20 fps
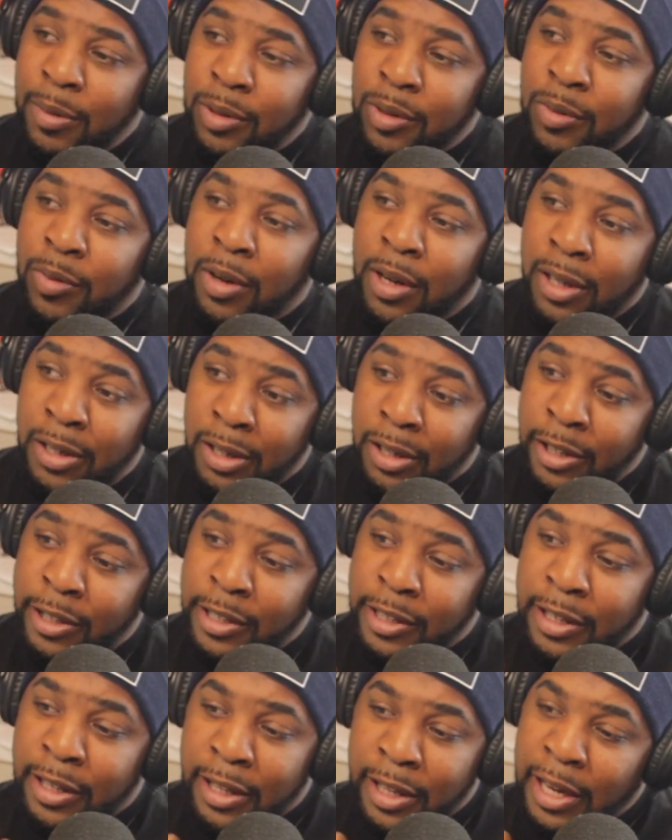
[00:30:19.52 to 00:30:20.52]
was one of
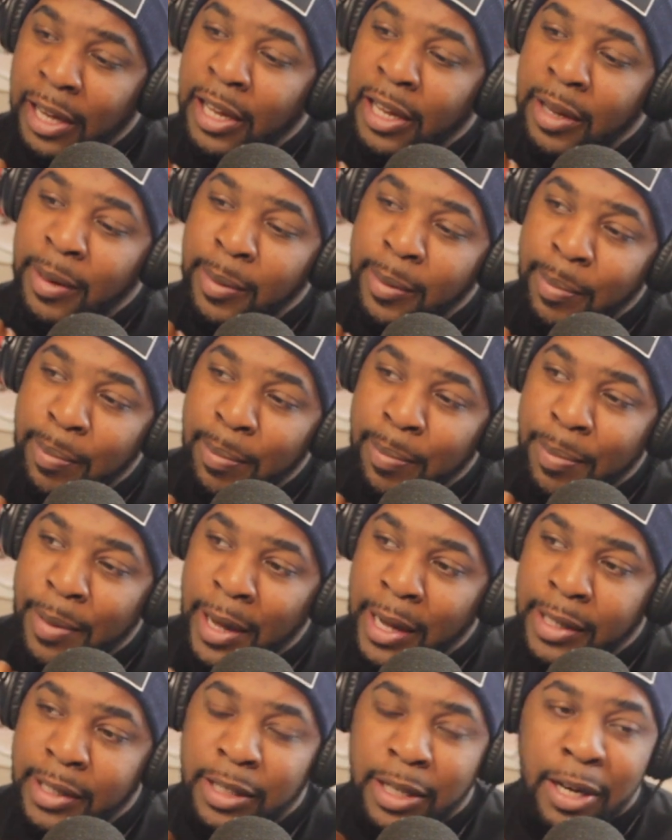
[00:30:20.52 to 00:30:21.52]
the
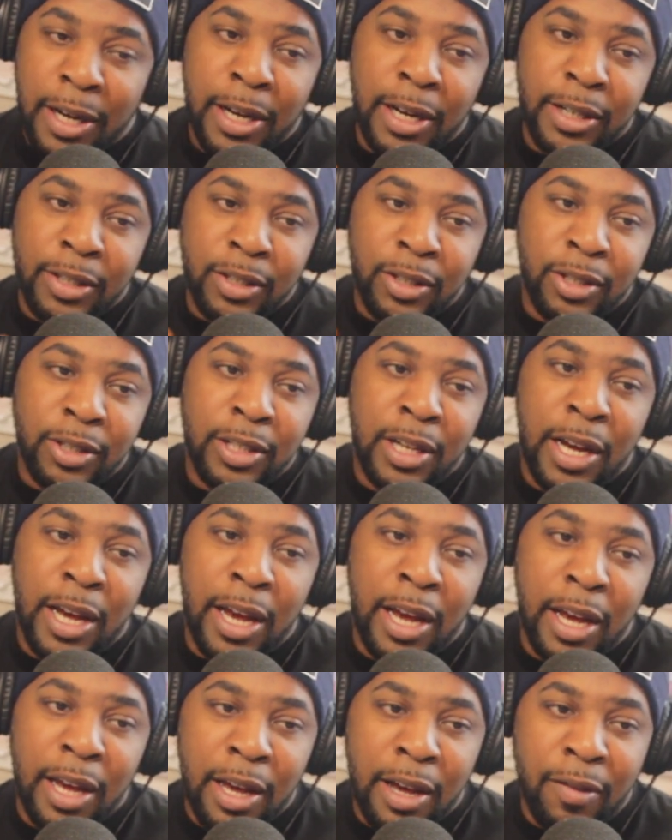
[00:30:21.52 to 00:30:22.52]
best concerts I
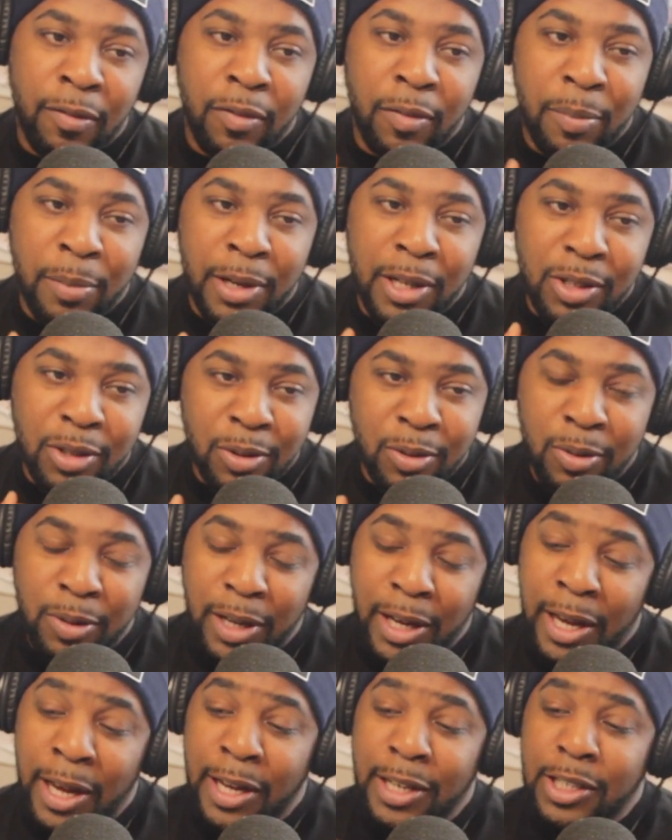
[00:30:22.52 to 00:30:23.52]
had ever been to.
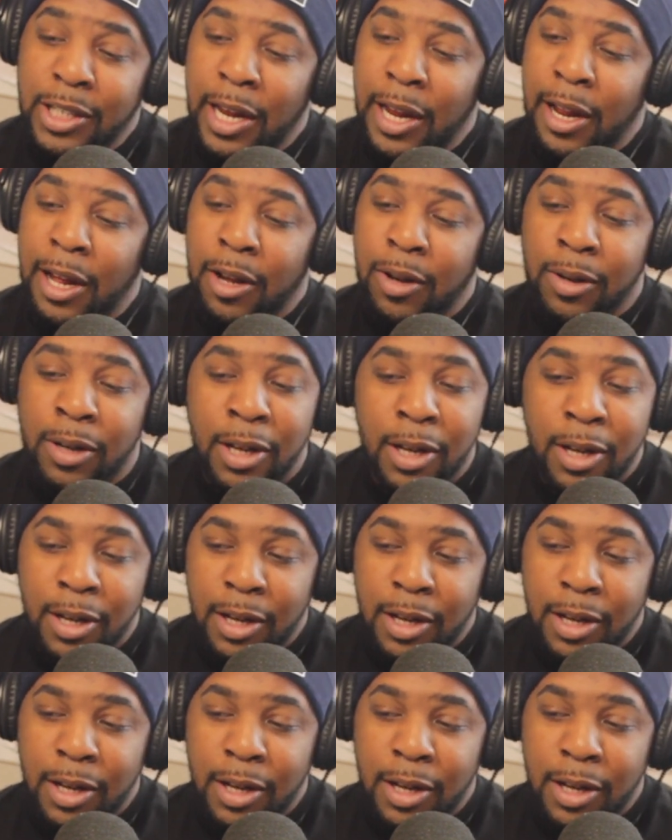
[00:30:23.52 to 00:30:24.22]
And shout out